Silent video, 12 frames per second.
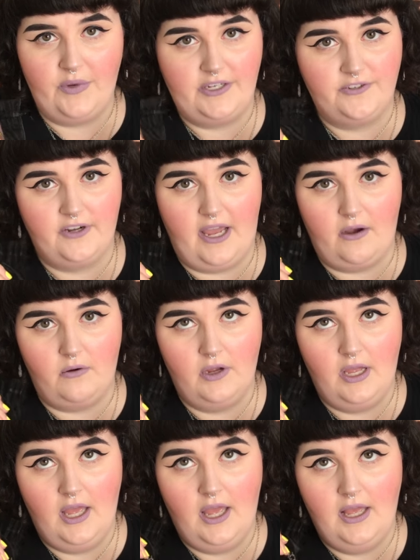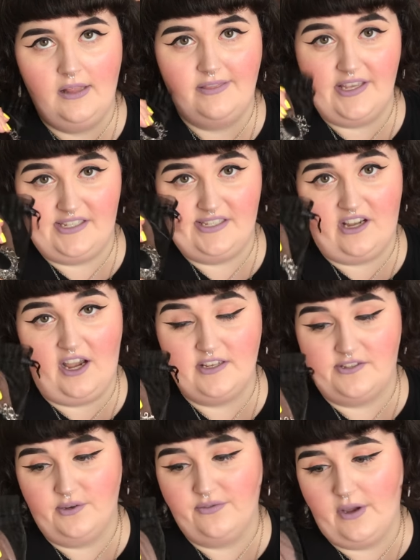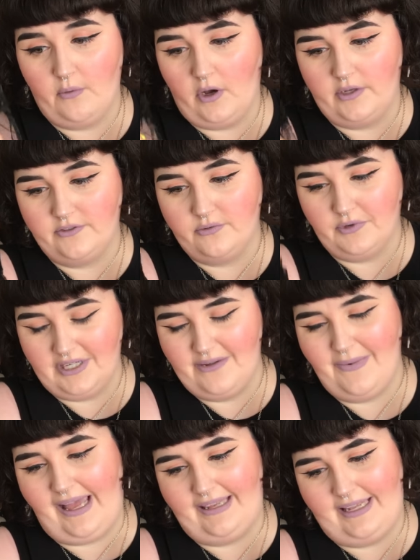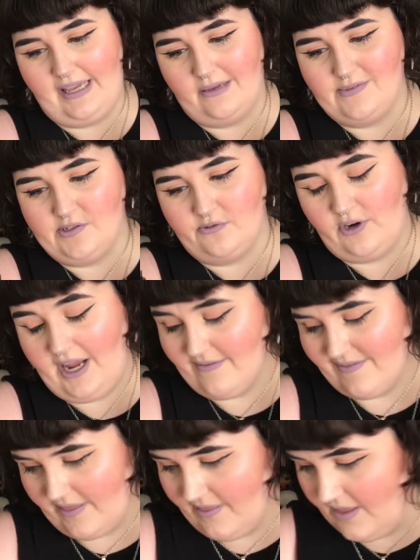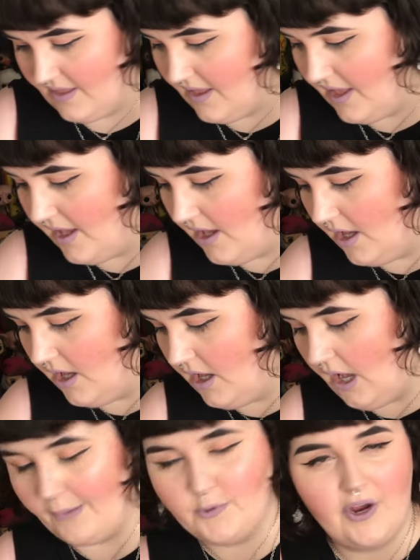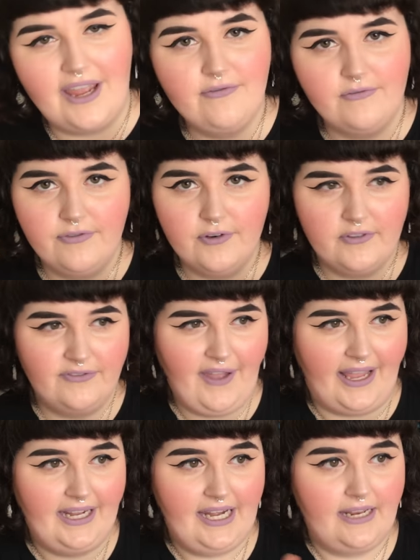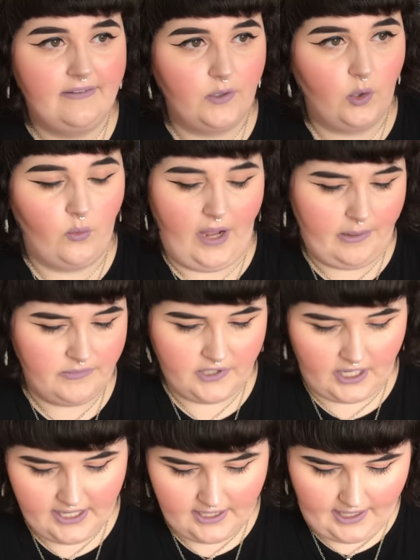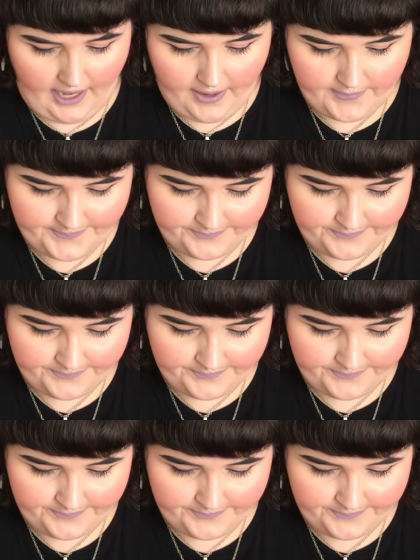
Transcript: winter now, this is the kind of stuff I want really badly. I'm just craving, I'm craving for the feckin' heat to go away. I'm dying in it.